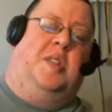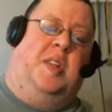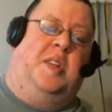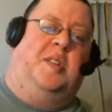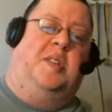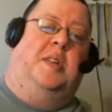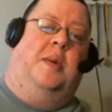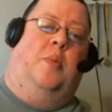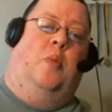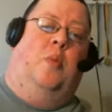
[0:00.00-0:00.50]

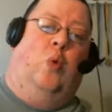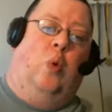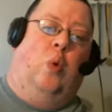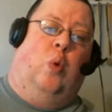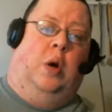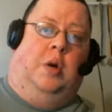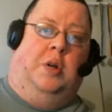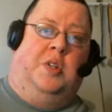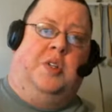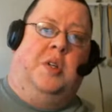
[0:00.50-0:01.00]
system
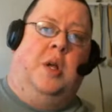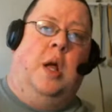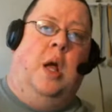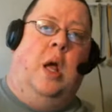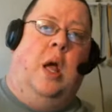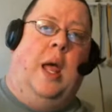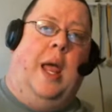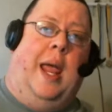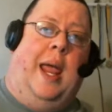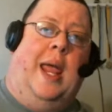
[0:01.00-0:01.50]
works.
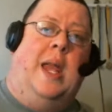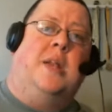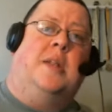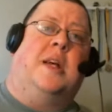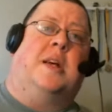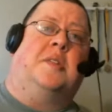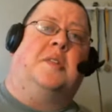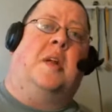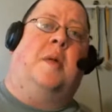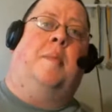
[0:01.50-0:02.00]
It
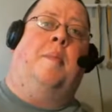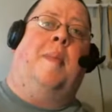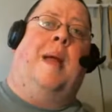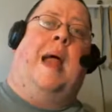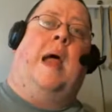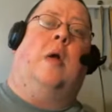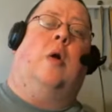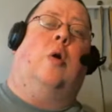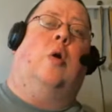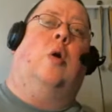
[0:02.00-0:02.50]
doesn't
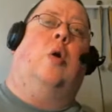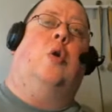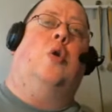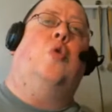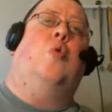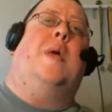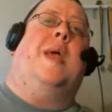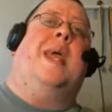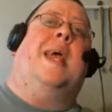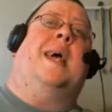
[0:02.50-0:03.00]
matter
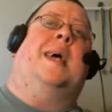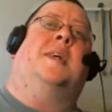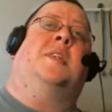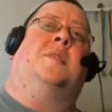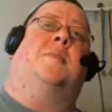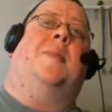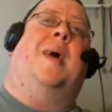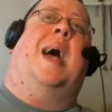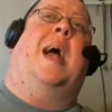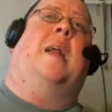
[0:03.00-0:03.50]
who he
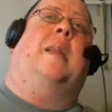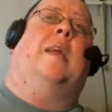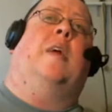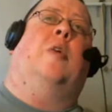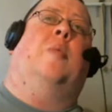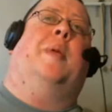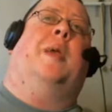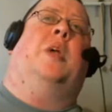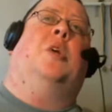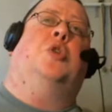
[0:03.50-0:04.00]
has back
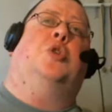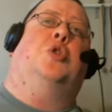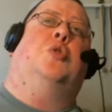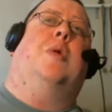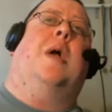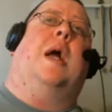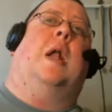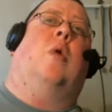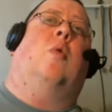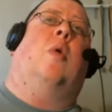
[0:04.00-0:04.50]
there, because you
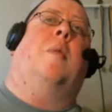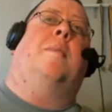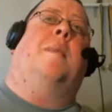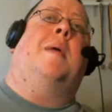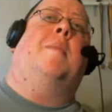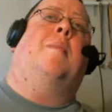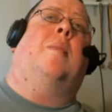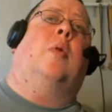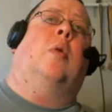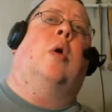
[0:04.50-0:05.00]
got to
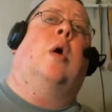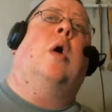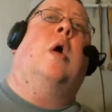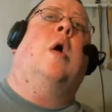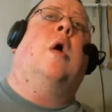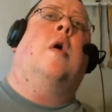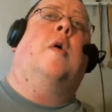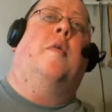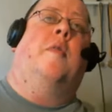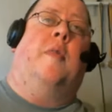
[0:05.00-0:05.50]
remember,
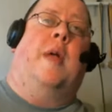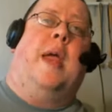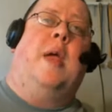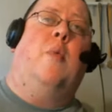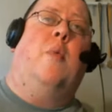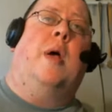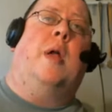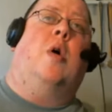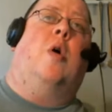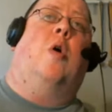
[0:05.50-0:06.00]
they
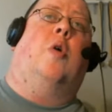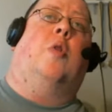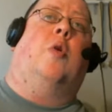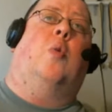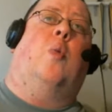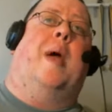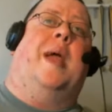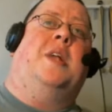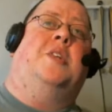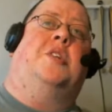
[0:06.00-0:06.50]
went all
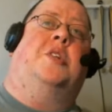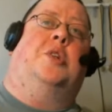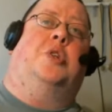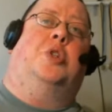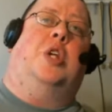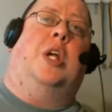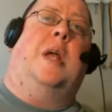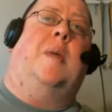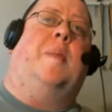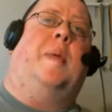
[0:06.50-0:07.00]
the way to the
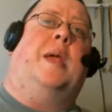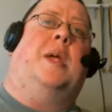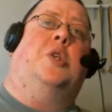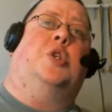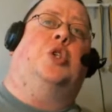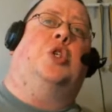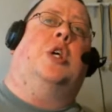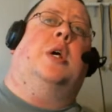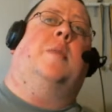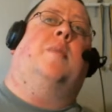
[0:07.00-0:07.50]

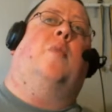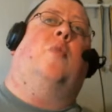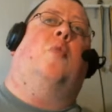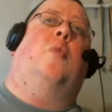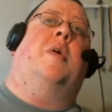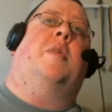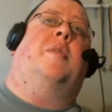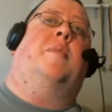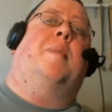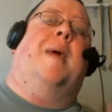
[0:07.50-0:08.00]
championship
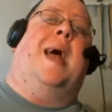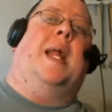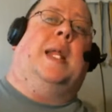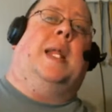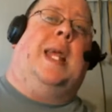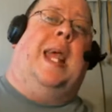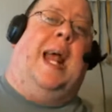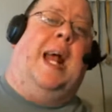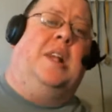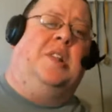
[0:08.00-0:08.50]
with
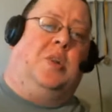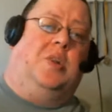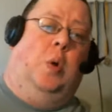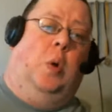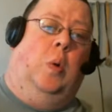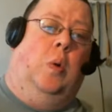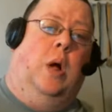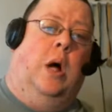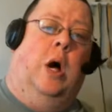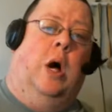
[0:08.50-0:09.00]
Matt
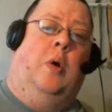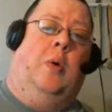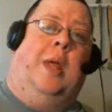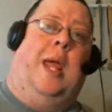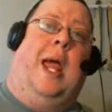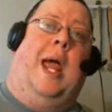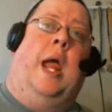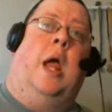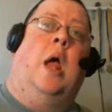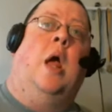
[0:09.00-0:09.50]
Castle.
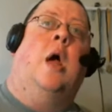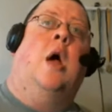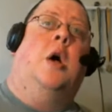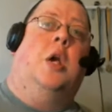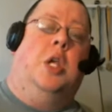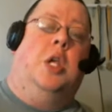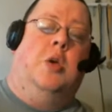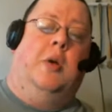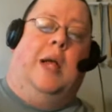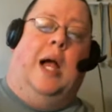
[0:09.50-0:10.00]
Okay,
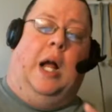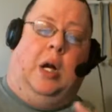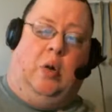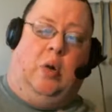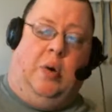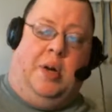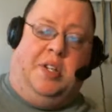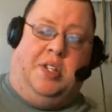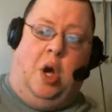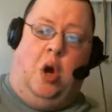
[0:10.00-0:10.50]
you got
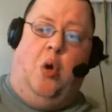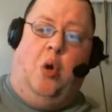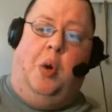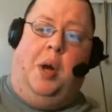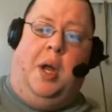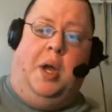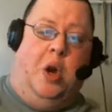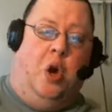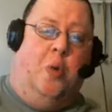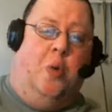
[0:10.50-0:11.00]
Chris
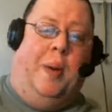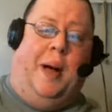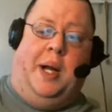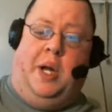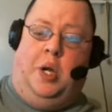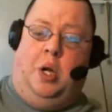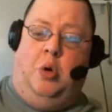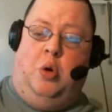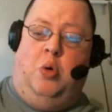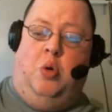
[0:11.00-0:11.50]
Hogan.
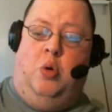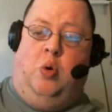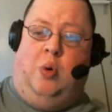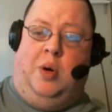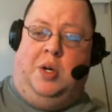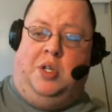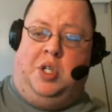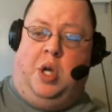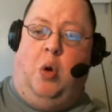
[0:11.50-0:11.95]
Nobody knew who Chris